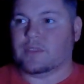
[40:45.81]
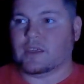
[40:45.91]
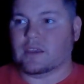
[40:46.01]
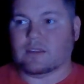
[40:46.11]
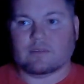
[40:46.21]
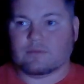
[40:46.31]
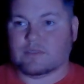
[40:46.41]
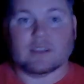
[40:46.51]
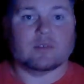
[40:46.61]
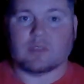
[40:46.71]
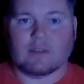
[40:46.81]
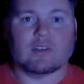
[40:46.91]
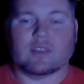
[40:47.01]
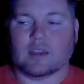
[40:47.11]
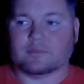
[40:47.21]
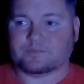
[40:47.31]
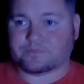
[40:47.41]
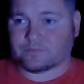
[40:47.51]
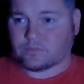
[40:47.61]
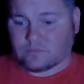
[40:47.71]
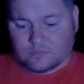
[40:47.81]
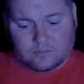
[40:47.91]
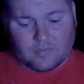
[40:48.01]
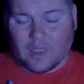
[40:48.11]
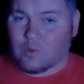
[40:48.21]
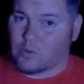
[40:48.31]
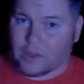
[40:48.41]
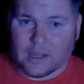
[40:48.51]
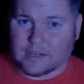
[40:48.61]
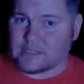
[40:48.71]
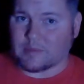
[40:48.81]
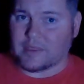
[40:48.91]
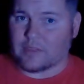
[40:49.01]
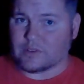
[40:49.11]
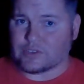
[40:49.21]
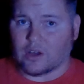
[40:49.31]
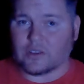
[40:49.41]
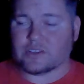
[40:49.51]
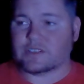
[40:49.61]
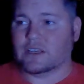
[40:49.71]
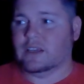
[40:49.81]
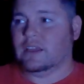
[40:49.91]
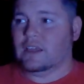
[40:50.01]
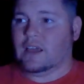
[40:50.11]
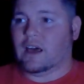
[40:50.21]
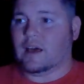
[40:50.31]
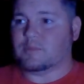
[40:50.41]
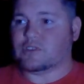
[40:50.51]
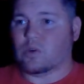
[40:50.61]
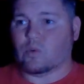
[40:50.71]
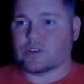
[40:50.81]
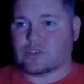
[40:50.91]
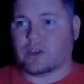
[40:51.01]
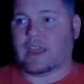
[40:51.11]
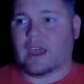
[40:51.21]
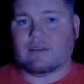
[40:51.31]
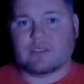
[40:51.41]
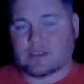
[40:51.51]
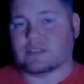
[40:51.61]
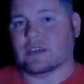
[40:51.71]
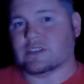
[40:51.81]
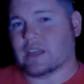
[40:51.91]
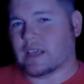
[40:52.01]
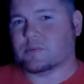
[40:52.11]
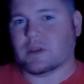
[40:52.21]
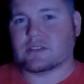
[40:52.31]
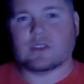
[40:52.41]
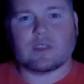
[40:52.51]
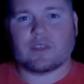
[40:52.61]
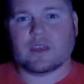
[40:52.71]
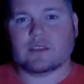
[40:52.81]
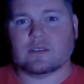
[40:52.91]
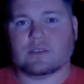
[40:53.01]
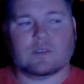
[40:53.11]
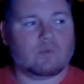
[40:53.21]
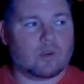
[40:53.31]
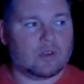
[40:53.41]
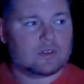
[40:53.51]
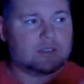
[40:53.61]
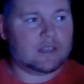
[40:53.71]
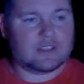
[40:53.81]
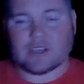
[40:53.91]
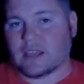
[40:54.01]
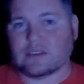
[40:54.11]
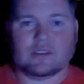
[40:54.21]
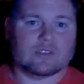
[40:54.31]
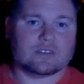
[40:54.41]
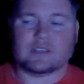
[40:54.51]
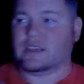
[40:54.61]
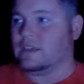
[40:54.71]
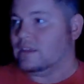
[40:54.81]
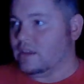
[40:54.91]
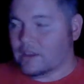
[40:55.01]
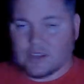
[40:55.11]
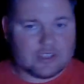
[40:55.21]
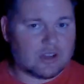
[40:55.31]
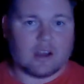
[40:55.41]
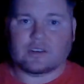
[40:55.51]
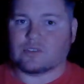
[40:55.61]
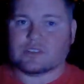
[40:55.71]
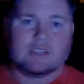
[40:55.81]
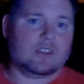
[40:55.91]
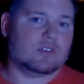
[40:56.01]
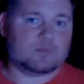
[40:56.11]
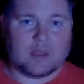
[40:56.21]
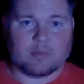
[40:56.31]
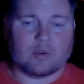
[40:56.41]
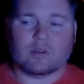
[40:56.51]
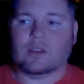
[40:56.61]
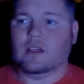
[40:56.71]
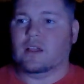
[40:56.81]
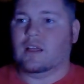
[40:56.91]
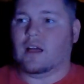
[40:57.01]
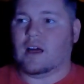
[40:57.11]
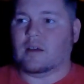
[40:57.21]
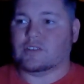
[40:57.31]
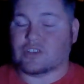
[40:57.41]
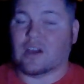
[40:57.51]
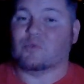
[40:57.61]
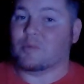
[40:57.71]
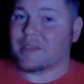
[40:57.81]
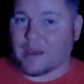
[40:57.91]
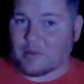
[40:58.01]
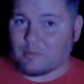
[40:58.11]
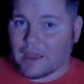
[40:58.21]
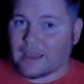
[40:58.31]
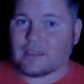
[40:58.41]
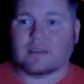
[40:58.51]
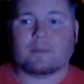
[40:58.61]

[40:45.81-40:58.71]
the dealing with everything. We will cut into some of the other installers, so we're still going to have the installation aspects to the things, where you'll see Jaden, you'll see Sean, you'll see those people. Sean will be coming back,